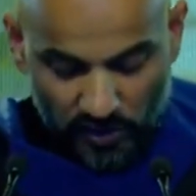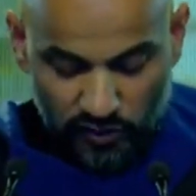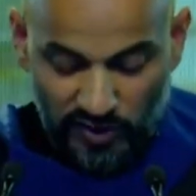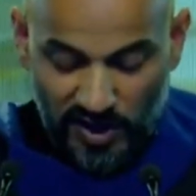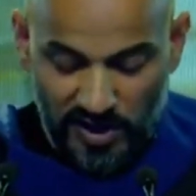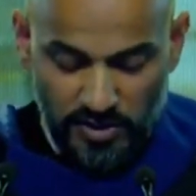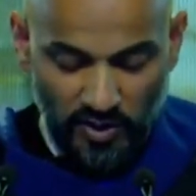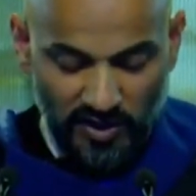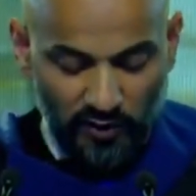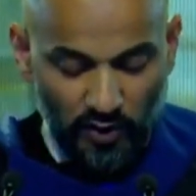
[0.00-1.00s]
Today,
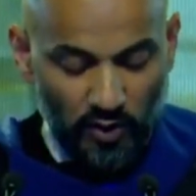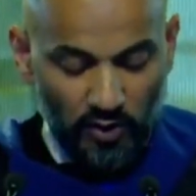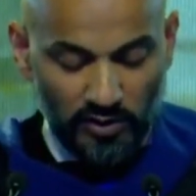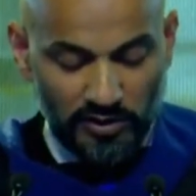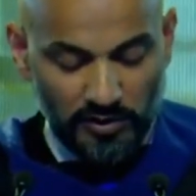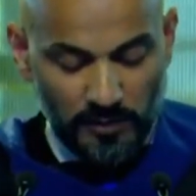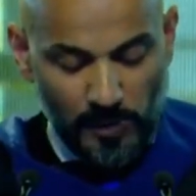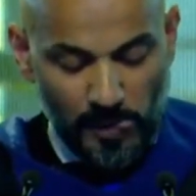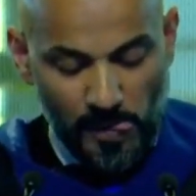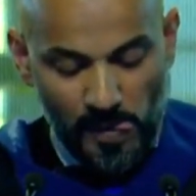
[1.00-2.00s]
you have
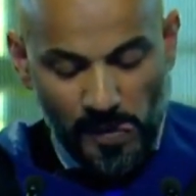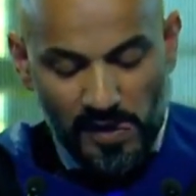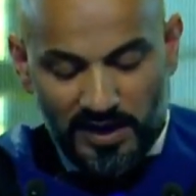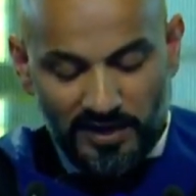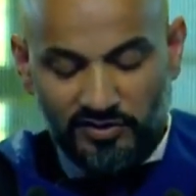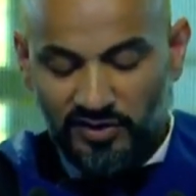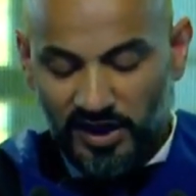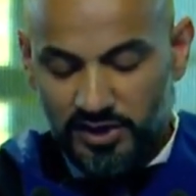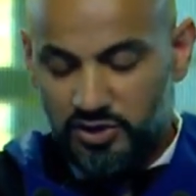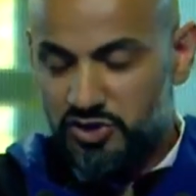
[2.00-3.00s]
all it
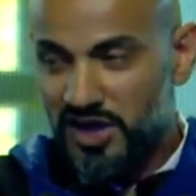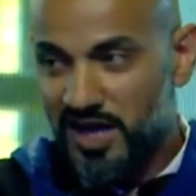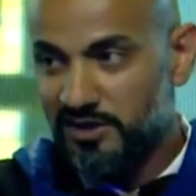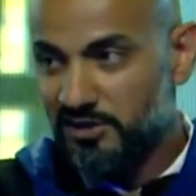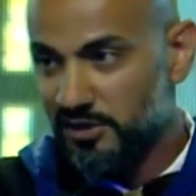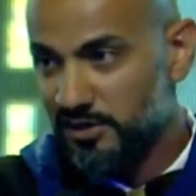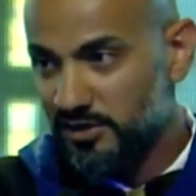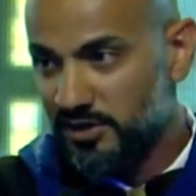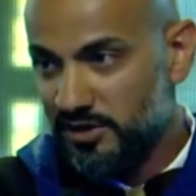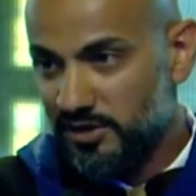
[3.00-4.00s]
takes to channel
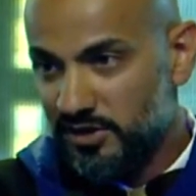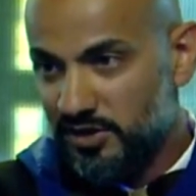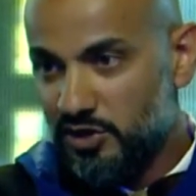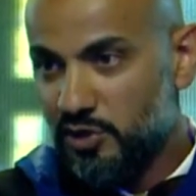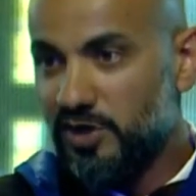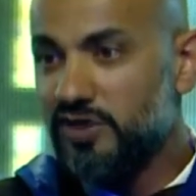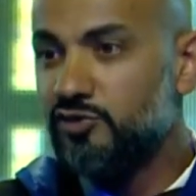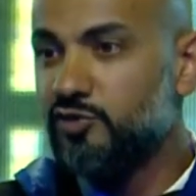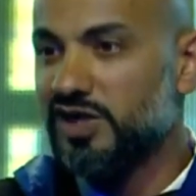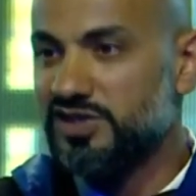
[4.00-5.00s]
your
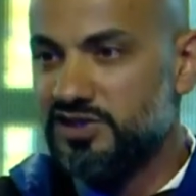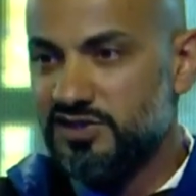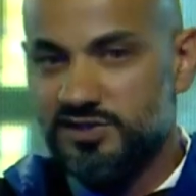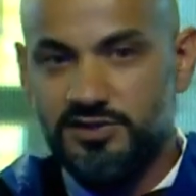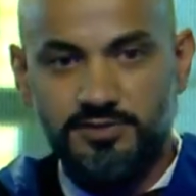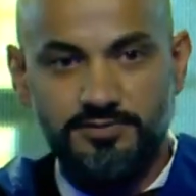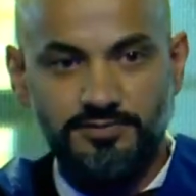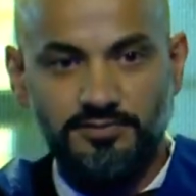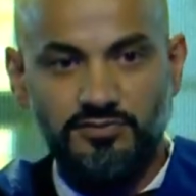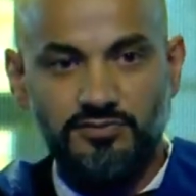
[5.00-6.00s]
interests,
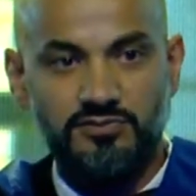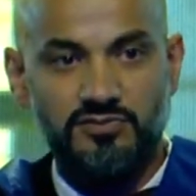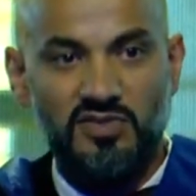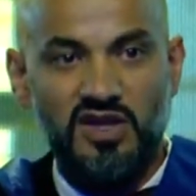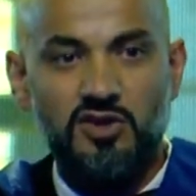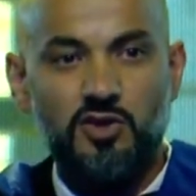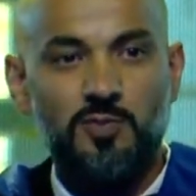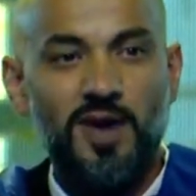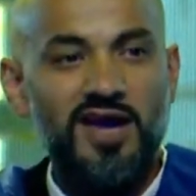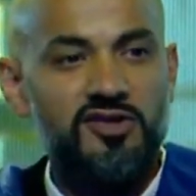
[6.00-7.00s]
your
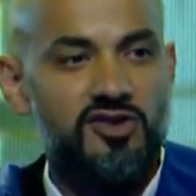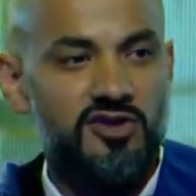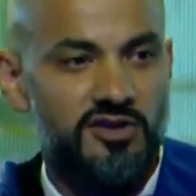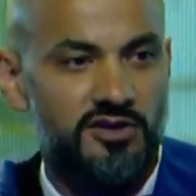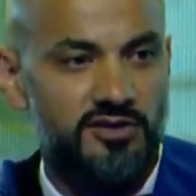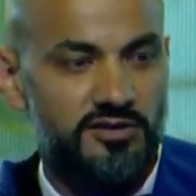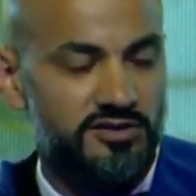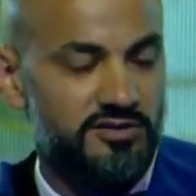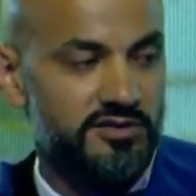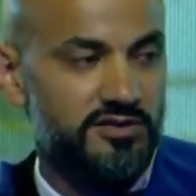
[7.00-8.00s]
passion,
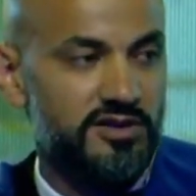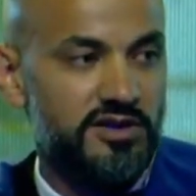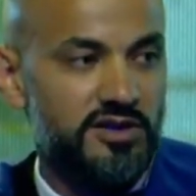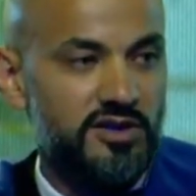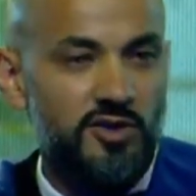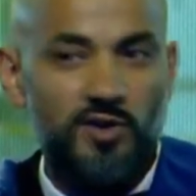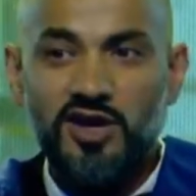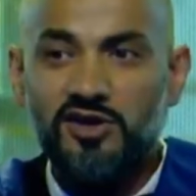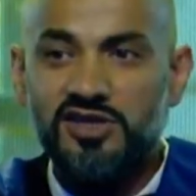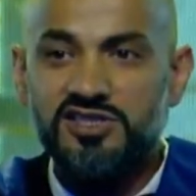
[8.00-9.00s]
your
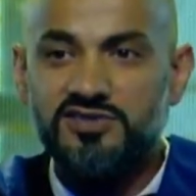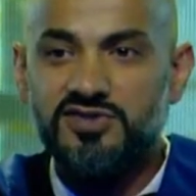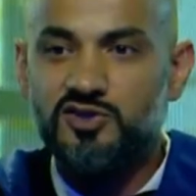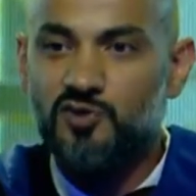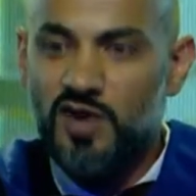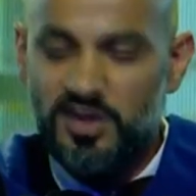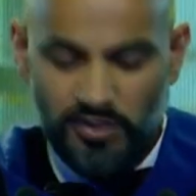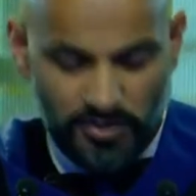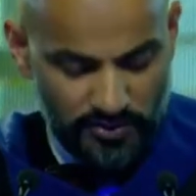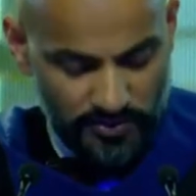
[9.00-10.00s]
areas of
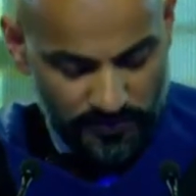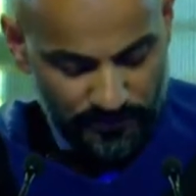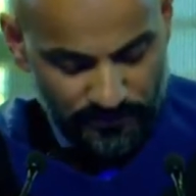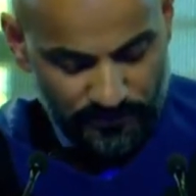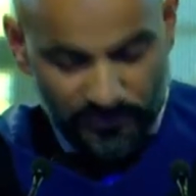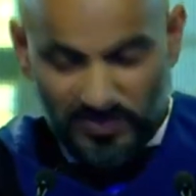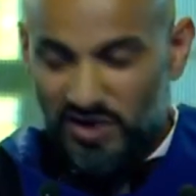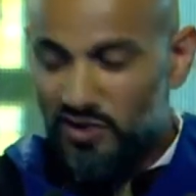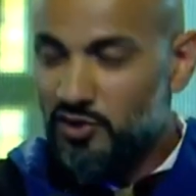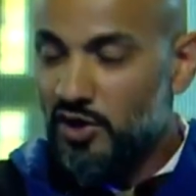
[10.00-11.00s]
strength,
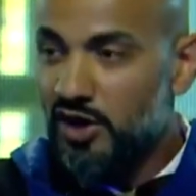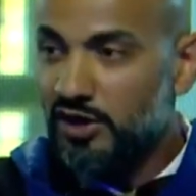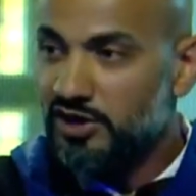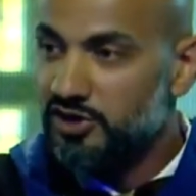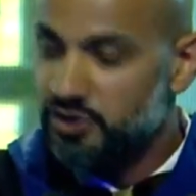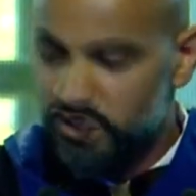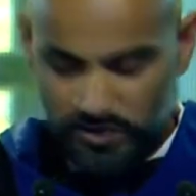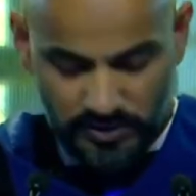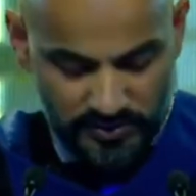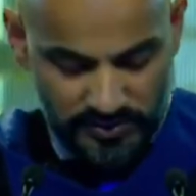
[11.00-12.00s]
your knowledge
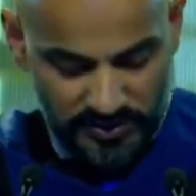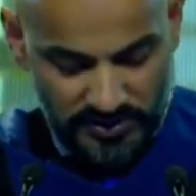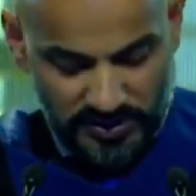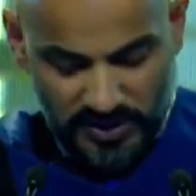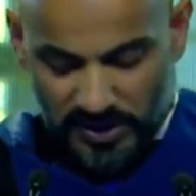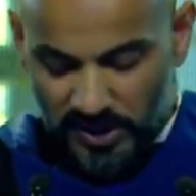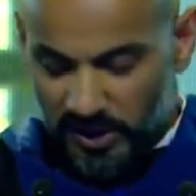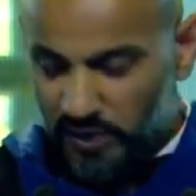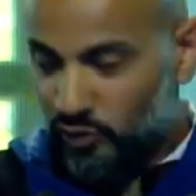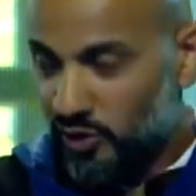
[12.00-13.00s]

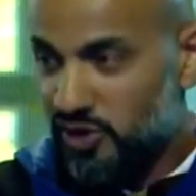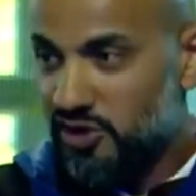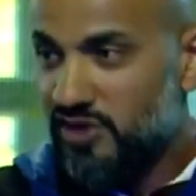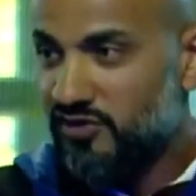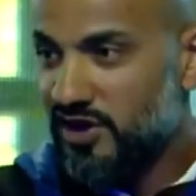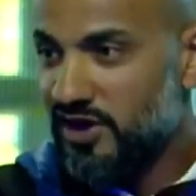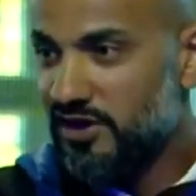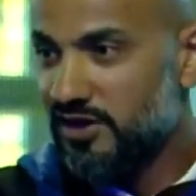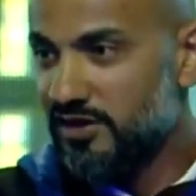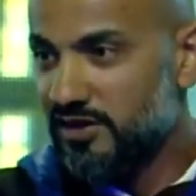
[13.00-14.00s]
into
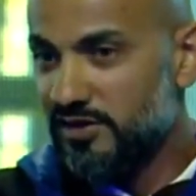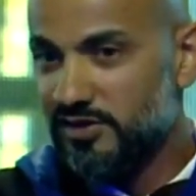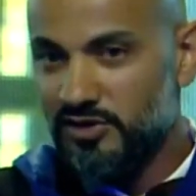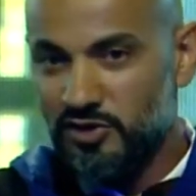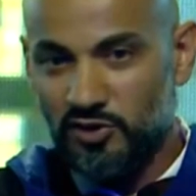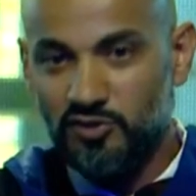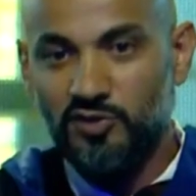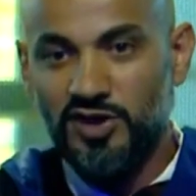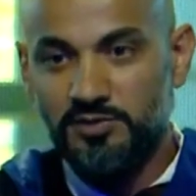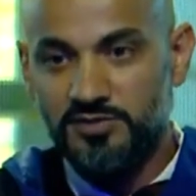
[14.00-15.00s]
achieving your
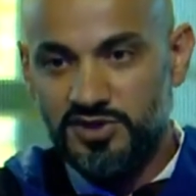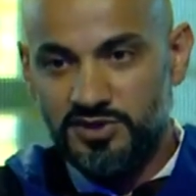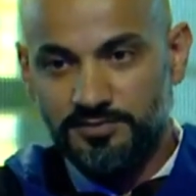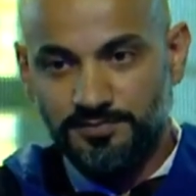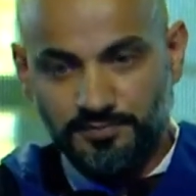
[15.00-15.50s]
dreams.